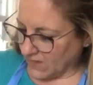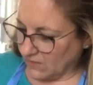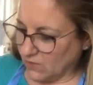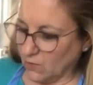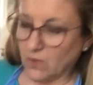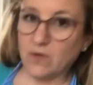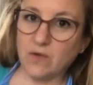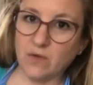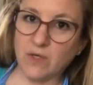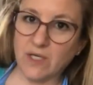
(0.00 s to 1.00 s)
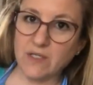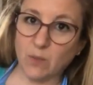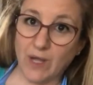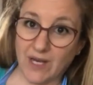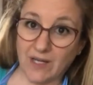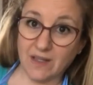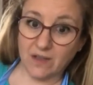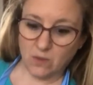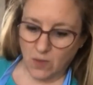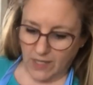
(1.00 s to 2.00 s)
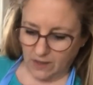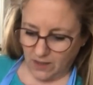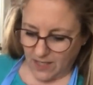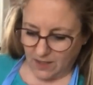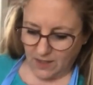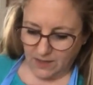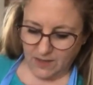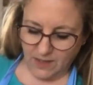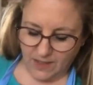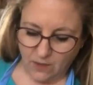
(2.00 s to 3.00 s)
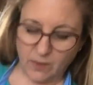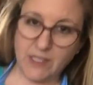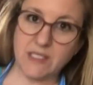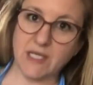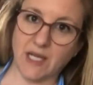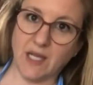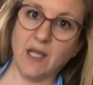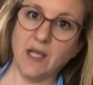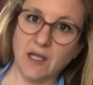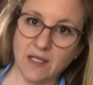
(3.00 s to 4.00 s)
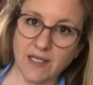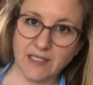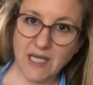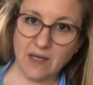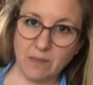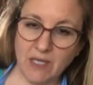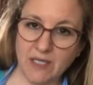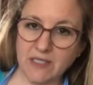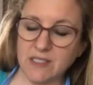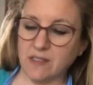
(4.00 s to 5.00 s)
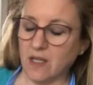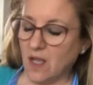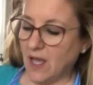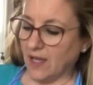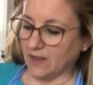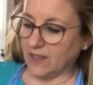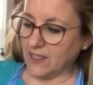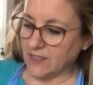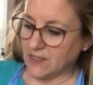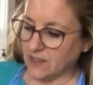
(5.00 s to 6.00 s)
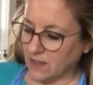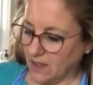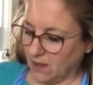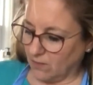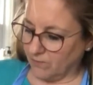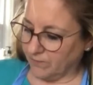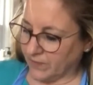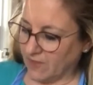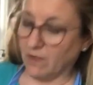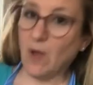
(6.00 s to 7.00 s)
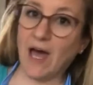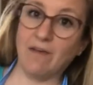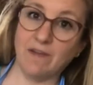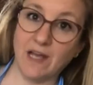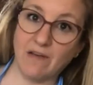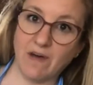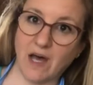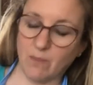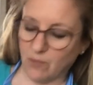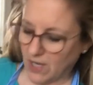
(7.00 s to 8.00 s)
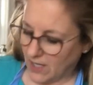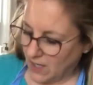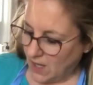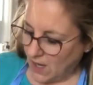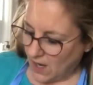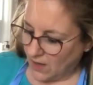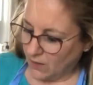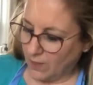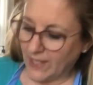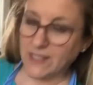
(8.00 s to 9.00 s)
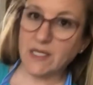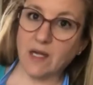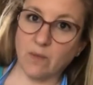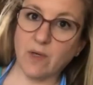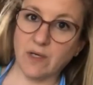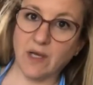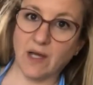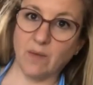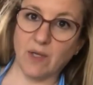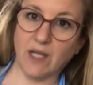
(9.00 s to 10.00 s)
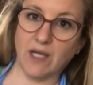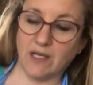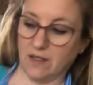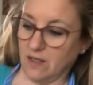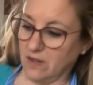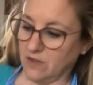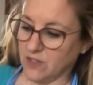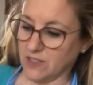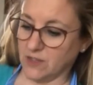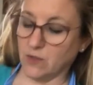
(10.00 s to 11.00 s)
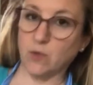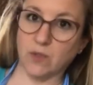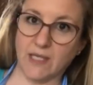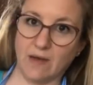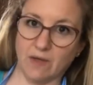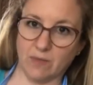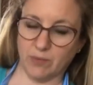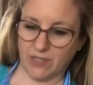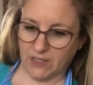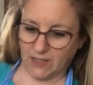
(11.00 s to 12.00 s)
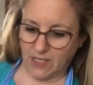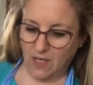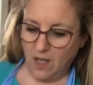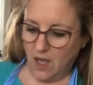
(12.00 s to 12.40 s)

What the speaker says: So you do need to wait a little while, and I always say 10 minutes at least if you have to have hot bread. Otherwise, I would let it just cool down completely.